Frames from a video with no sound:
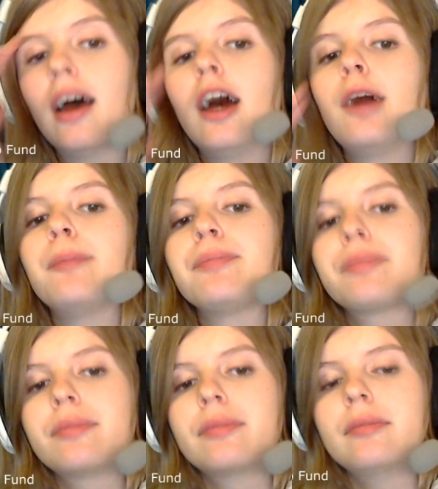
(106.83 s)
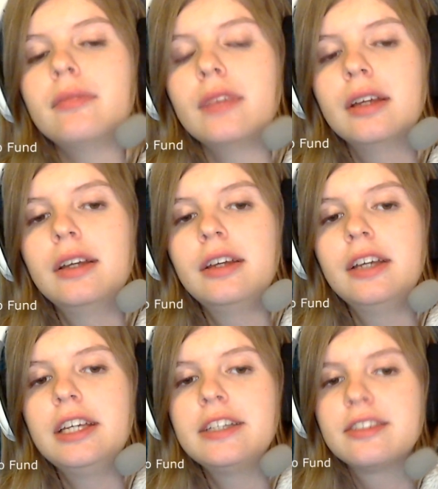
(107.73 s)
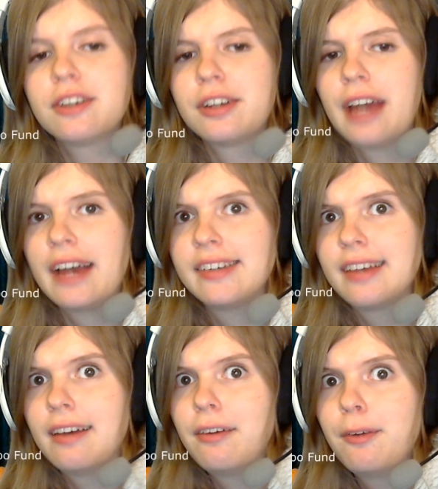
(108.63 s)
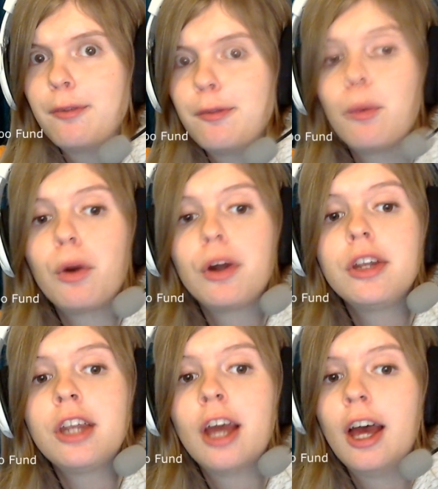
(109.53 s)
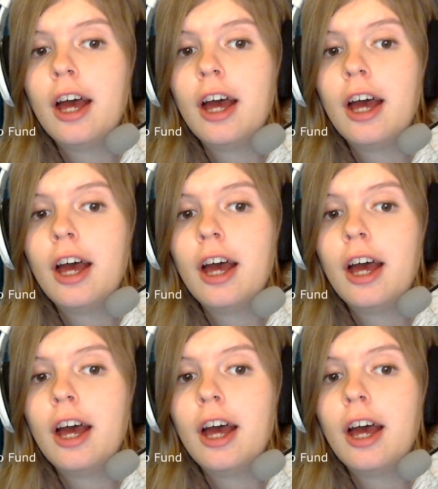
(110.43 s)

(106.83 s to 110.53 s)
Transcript: Um, Ethan XL won.